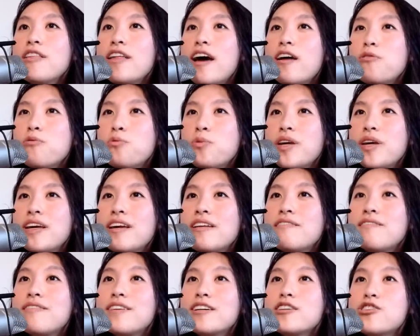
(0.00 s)
that we
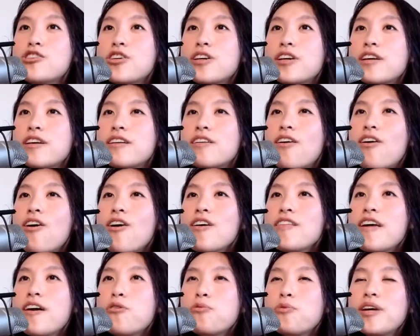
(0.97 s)
envision, all
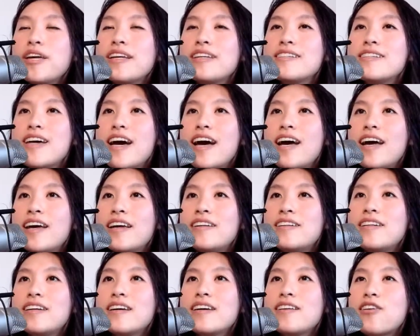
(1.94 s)
that we
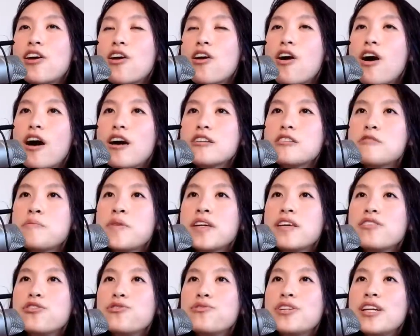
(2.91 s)
intend in our
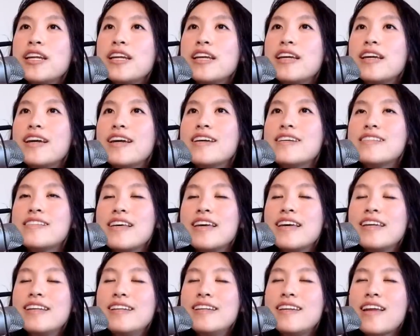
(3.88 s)
cosmic unity is
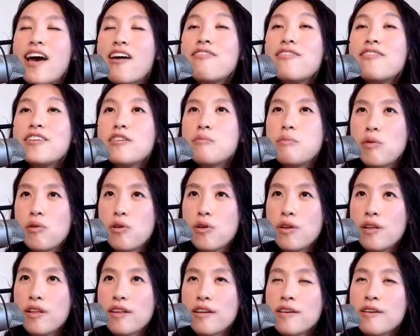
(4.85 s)

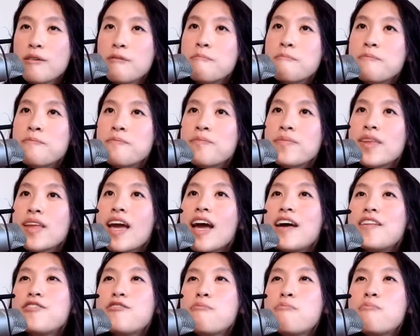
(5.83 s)
inevitable.
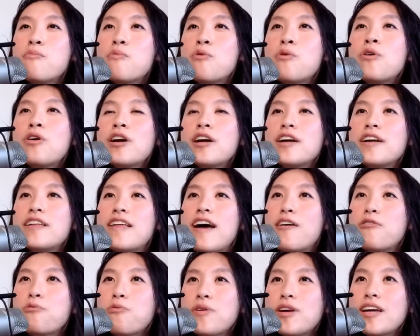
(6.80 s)
And the more that
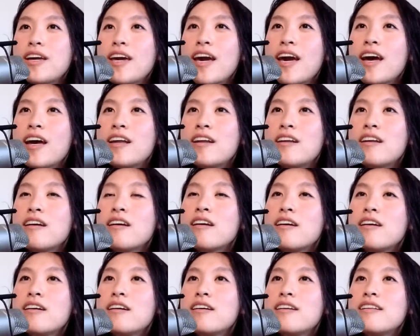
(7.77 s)
we can
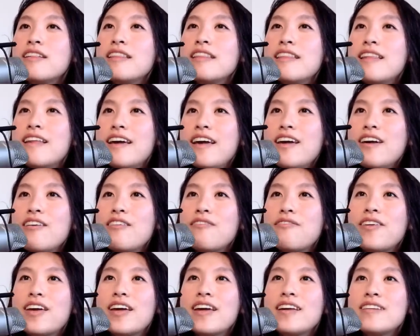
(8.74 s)
live
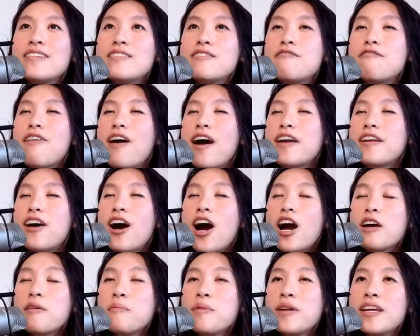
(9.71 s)
in divine
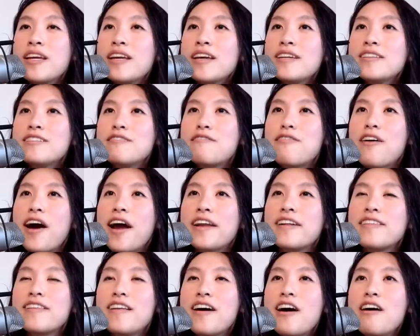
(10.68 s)
harmony,
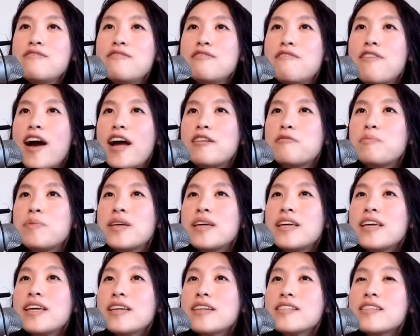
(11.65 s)
divine love, divine
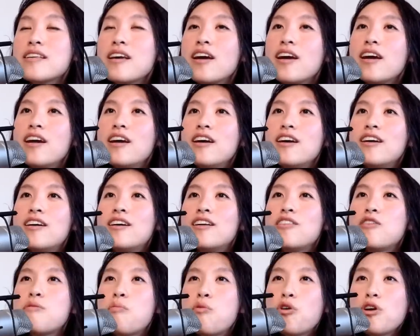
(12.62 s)
peace,
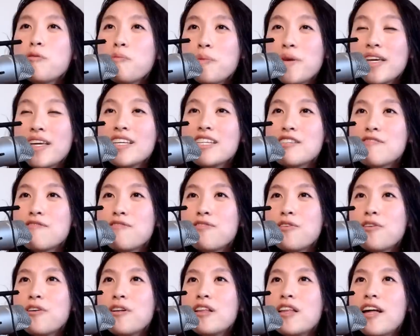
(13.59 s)
the more
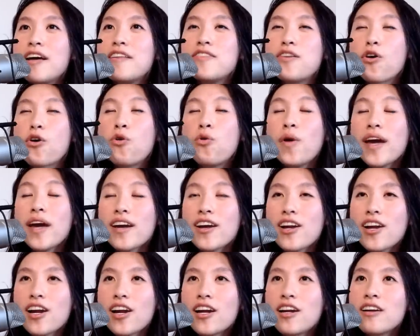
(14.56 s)
peaceful and the
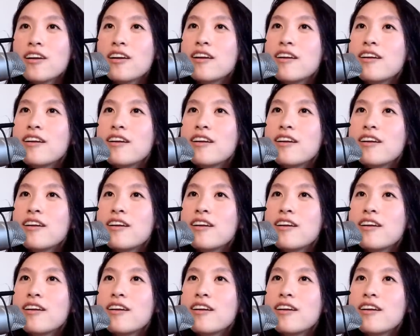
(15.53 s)
quicker